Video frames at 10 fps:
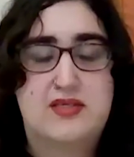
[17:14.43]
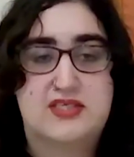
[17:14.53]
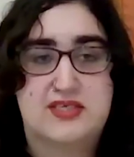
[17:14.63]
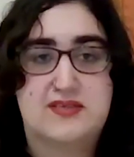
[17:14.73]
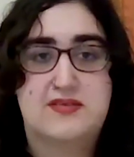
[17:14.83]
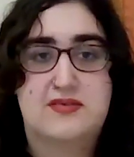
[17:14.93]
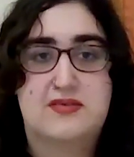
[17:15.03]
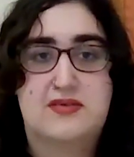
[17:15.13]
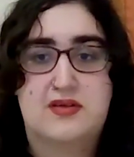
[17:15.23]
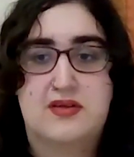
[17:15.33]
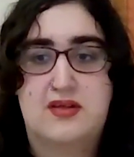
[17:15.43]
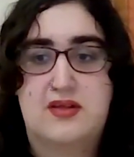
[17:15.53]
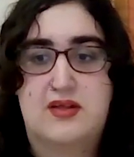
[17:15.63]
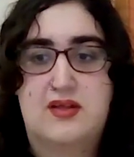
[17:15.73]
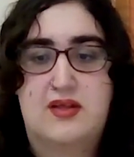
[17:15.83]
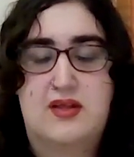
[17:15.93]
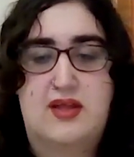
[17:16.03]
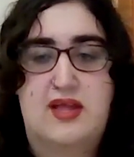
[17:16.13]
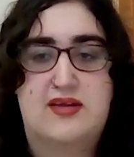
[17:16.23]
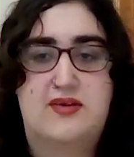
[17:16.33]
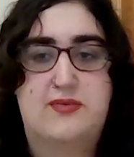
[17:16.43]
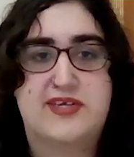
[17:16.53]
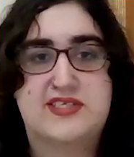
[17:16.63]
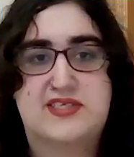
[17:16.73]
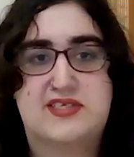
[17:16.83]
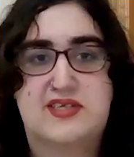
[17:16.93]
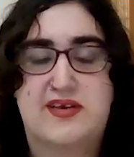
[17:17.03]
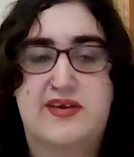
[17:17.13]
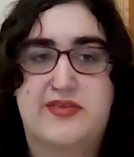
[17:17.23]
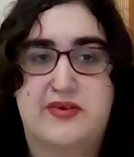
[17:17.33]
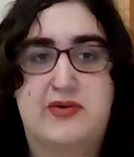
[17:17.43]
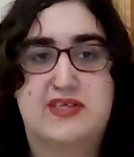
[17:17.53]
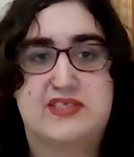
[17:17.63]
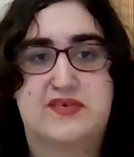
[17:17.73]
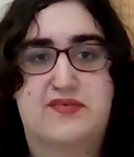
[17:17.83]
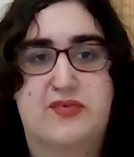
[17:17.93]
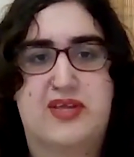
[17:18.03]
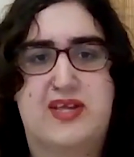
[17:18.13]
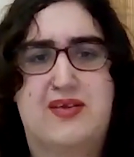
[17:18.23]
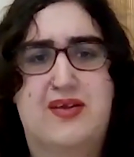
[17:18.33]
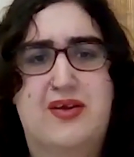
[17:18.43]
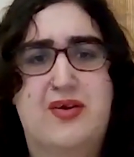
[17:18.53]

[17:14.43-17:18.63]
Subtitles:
And it raises another question for me.